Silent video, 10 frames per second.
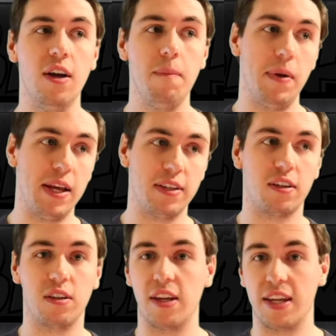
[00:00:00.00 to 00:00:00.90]

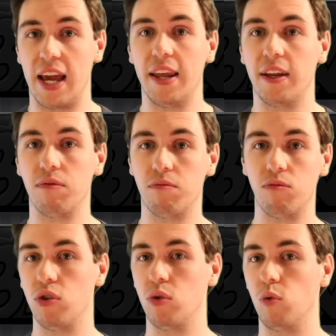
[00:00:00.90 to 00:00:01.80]
basically getting
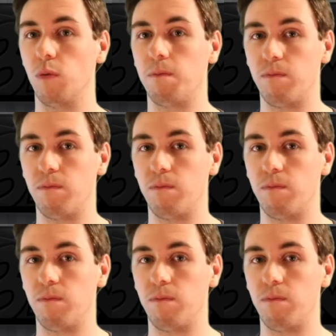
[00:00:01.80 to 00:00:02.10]
new